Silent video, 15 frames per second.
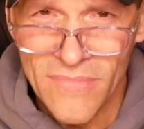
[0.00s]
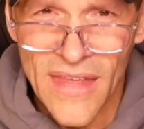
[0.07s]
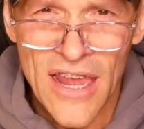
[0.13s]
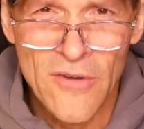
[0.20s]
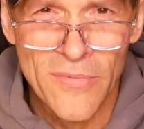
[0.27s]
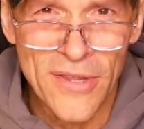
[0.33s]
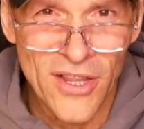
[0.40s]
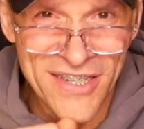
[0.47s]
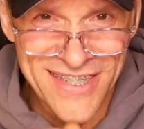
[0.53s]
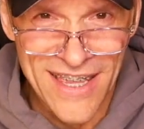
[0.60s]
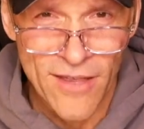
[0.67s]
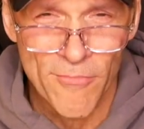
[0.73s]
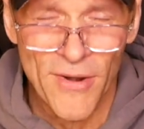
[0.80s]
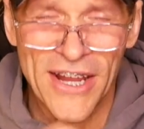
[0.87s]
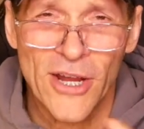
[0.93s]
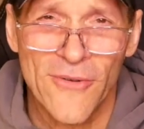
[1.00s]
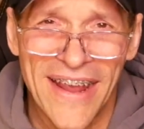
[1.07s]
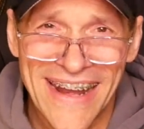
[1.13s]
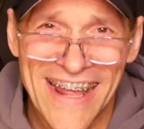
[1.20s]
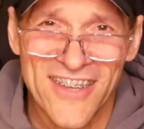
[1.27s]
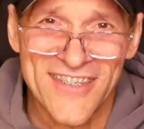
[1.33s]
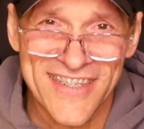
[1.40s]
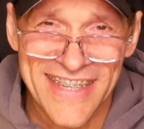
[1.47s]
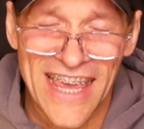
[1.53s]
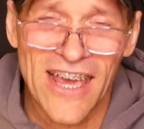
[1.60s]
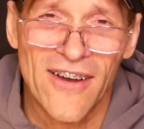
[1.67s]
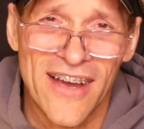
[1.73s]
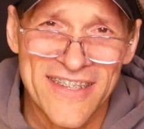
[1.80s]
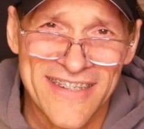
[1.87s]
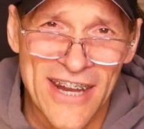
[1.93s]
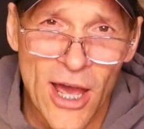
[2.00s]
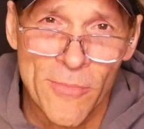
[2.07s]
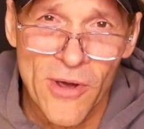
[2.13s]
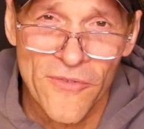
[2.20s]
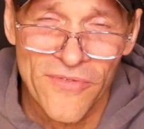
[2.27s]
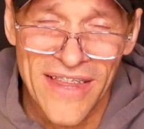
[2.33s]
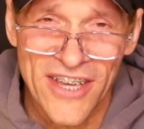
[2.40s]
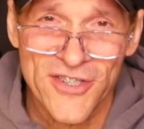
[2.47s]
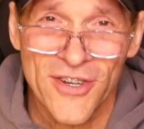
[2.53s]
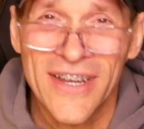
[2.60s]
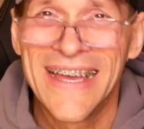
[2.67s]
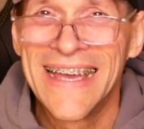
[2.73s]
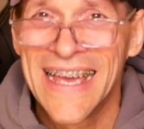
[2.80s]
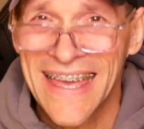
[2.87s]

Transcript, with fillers: Everybody looks at brachioradialis and say, oh, that's an elbow flexor.